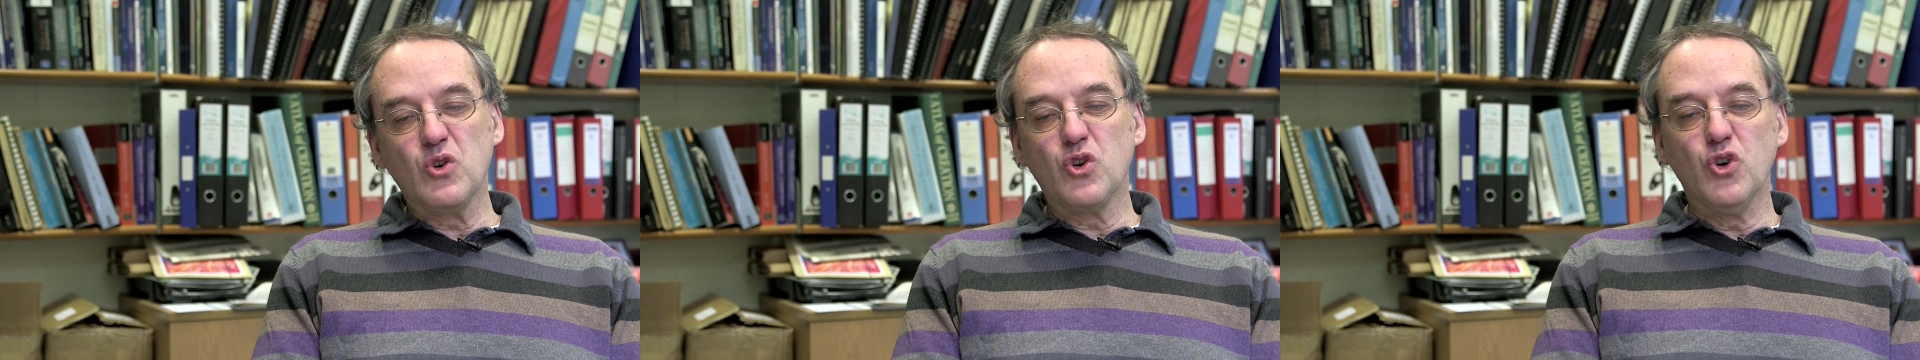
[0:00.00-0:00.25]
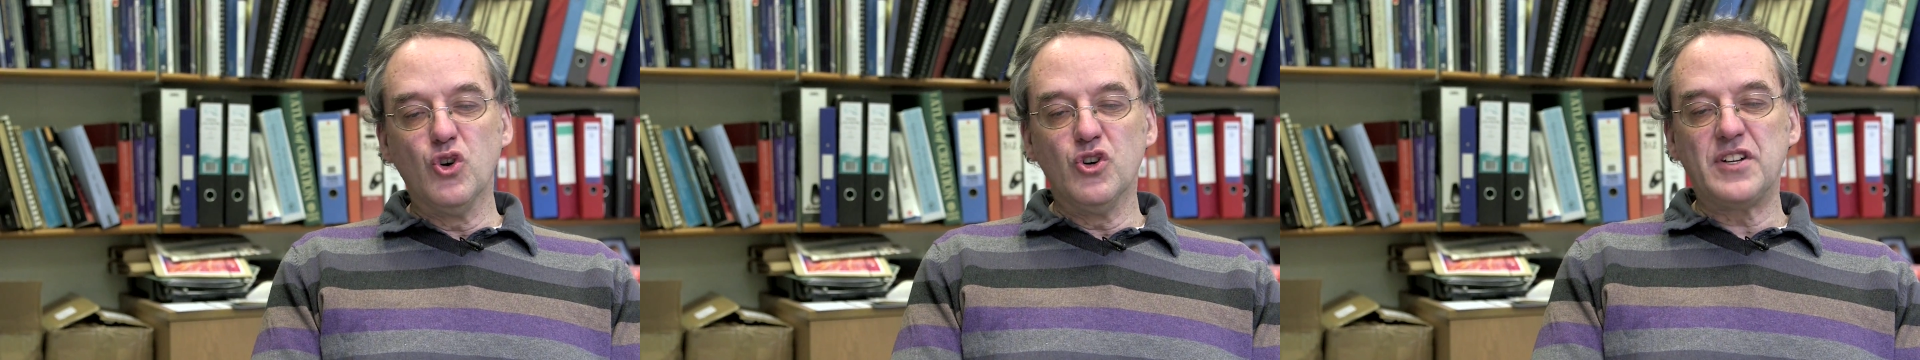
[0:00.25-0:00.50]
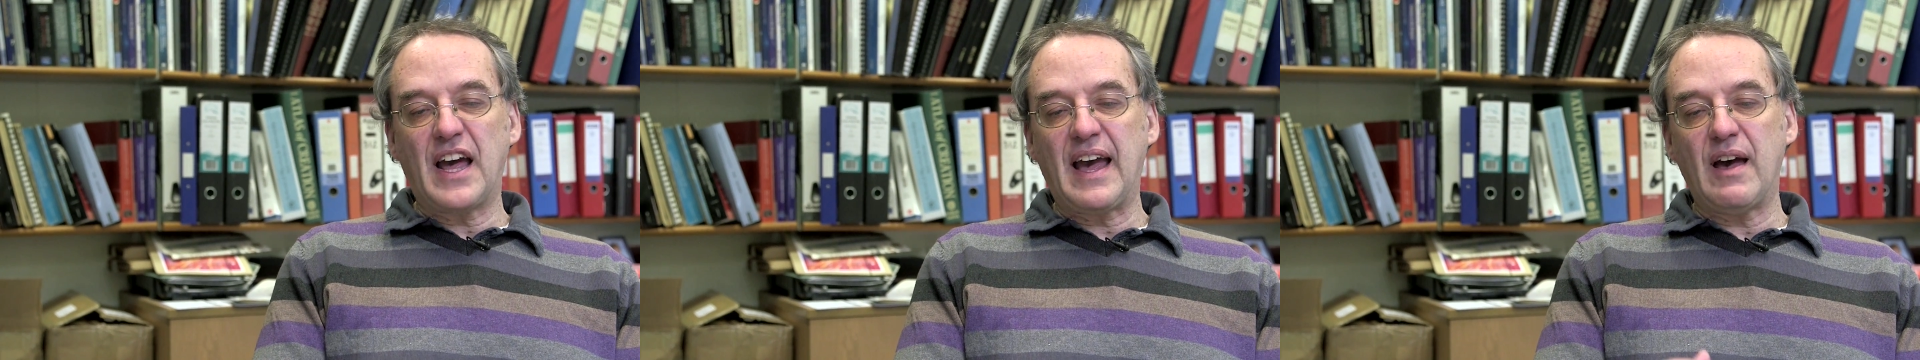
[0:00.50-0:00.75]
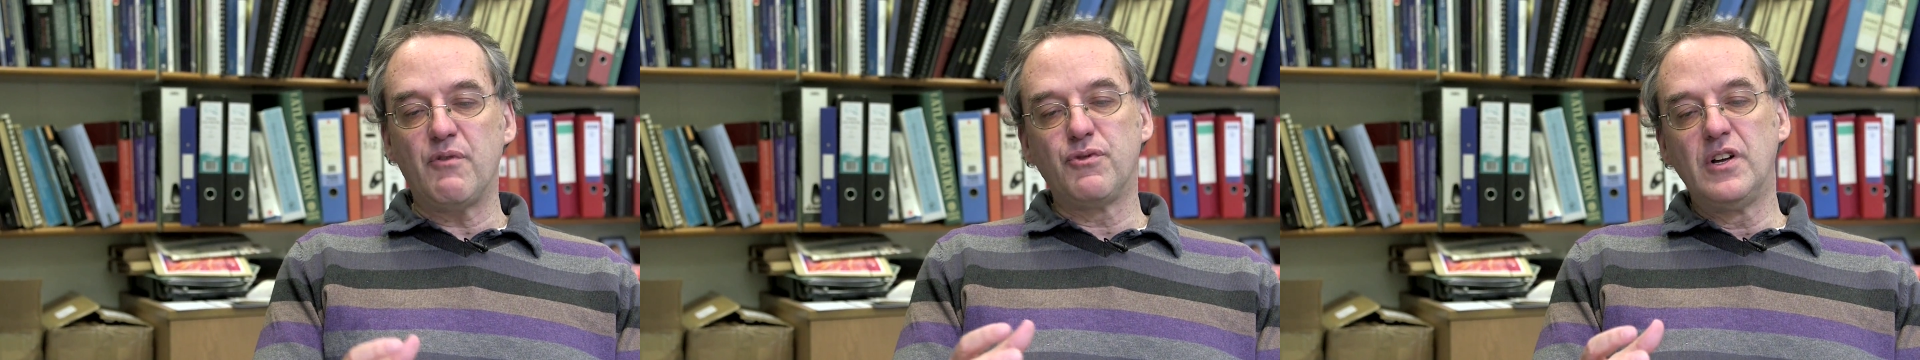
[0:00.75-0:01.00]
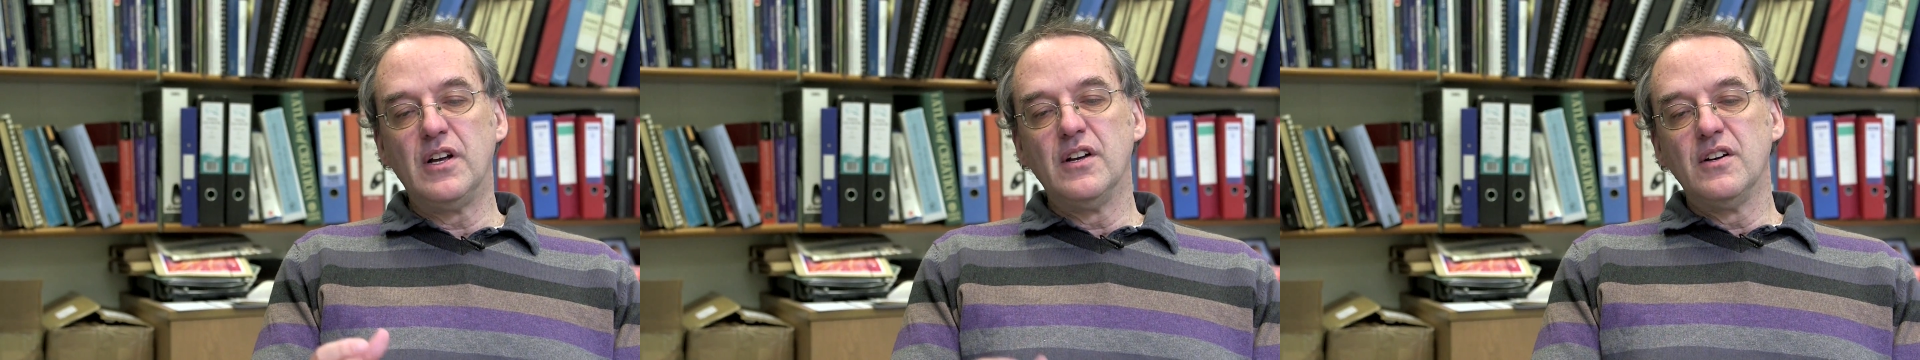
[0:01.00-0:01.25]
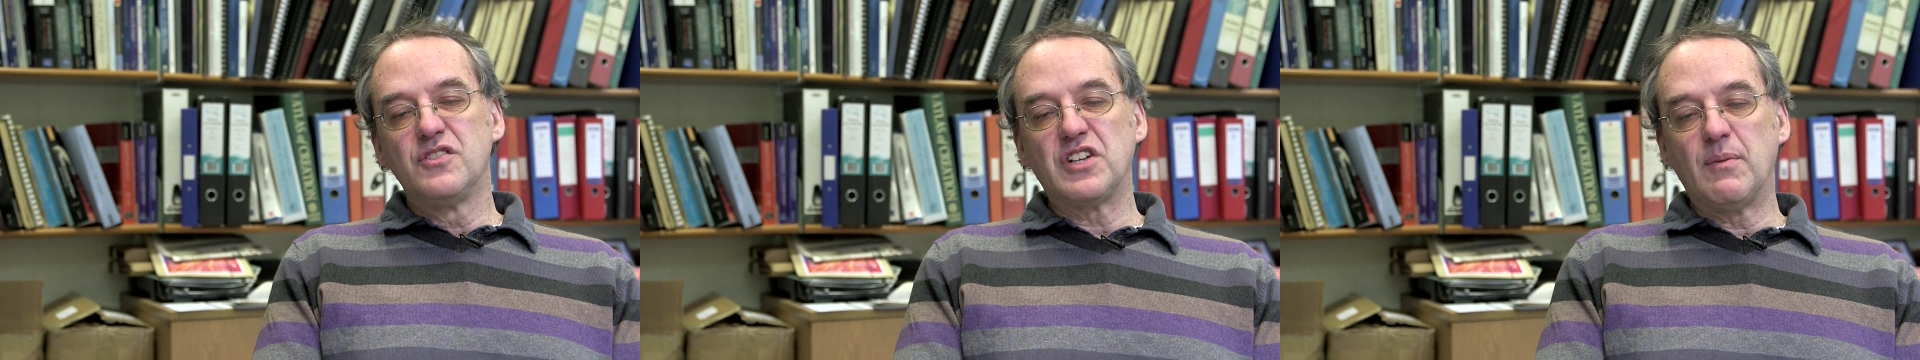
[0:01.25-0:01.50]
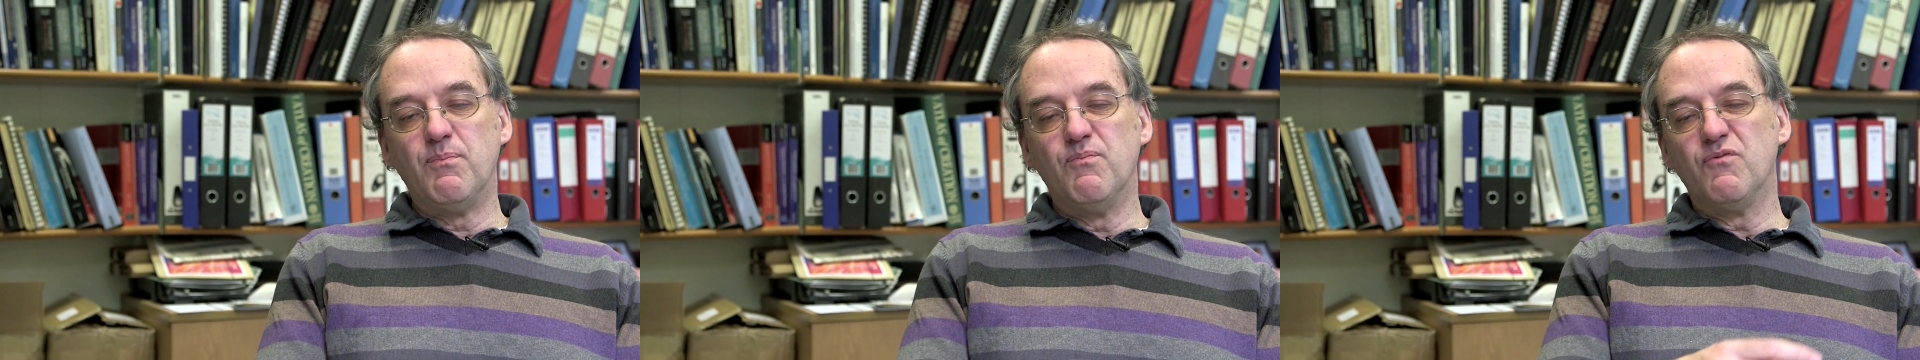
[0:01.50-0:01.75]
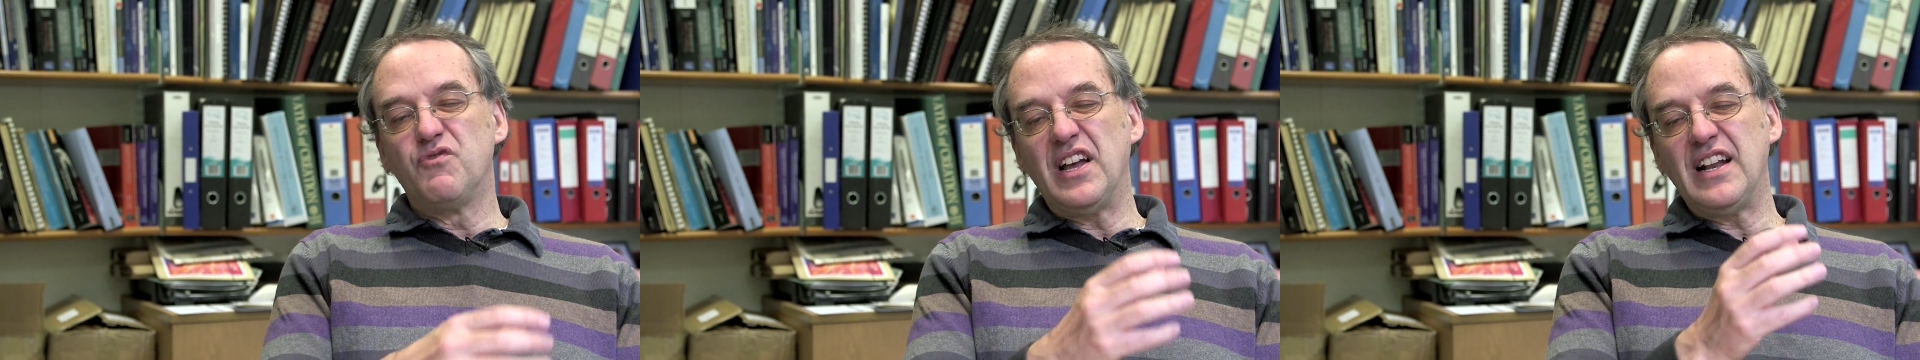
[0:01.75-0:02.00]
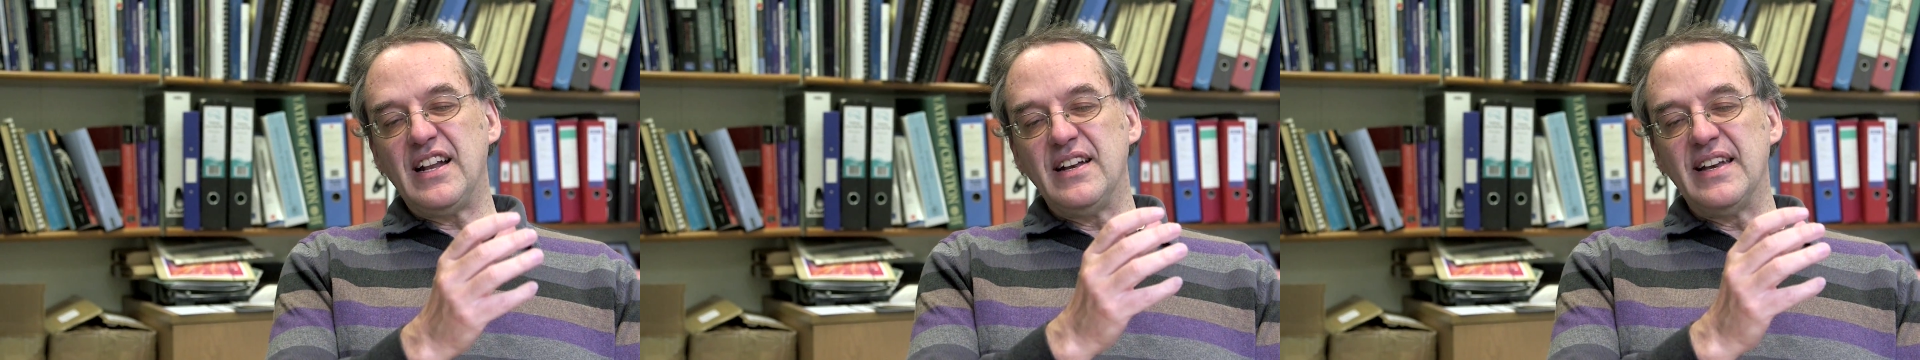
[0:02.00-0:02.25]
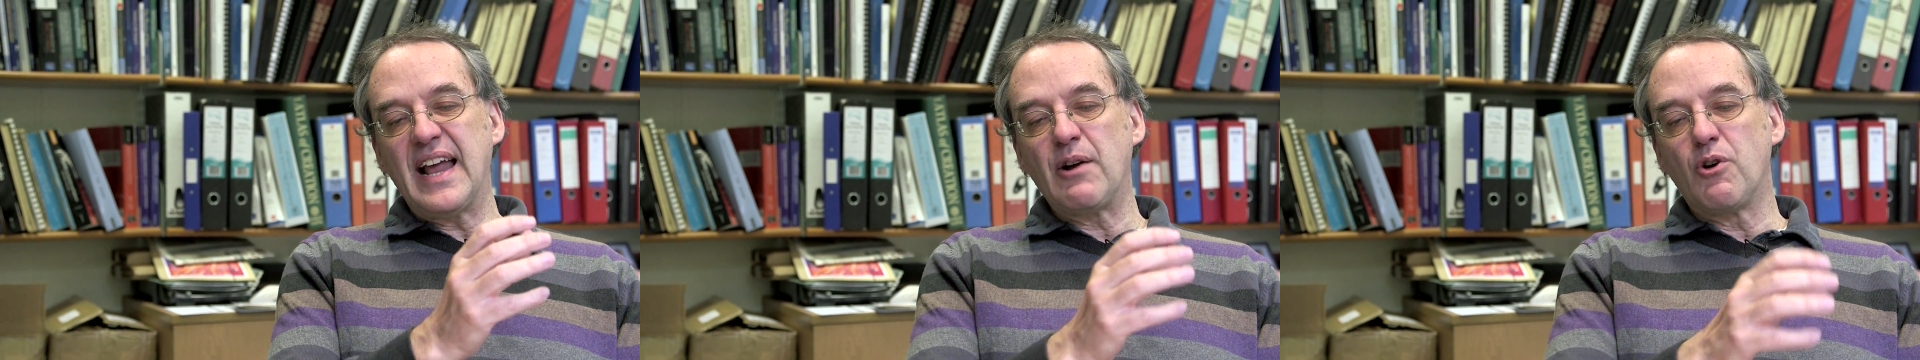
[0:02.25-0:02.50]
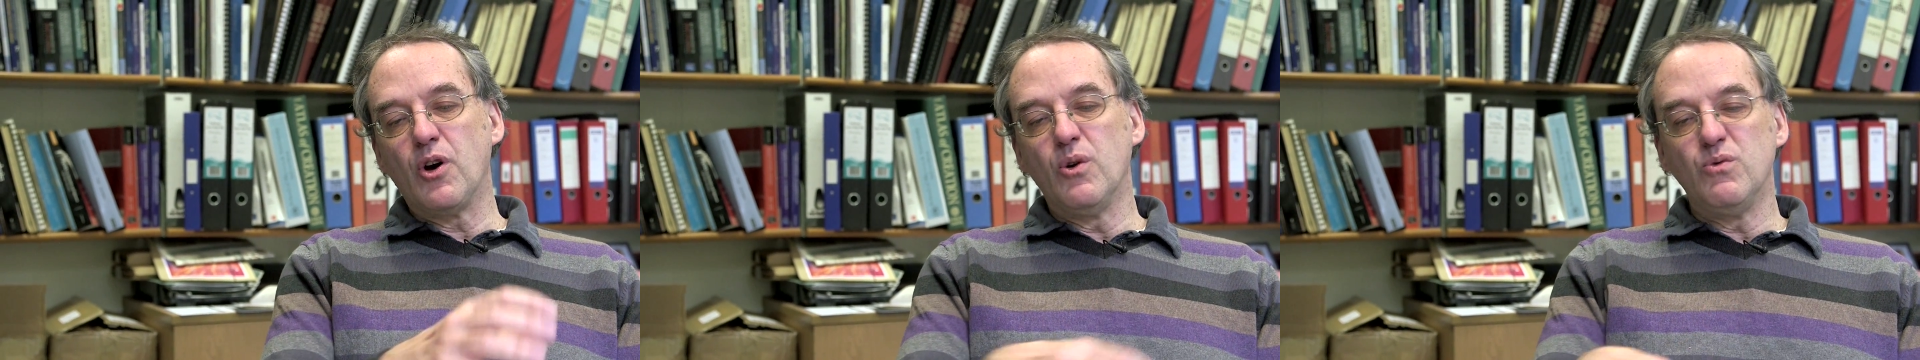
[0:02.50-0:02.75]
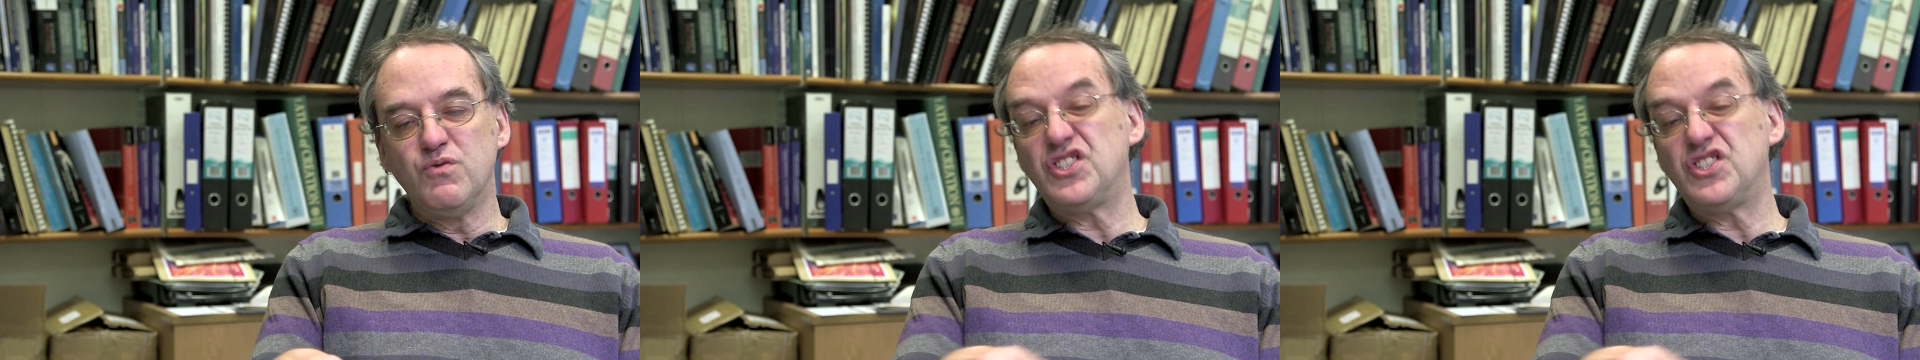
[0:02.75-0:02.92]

you could have some fairly narrow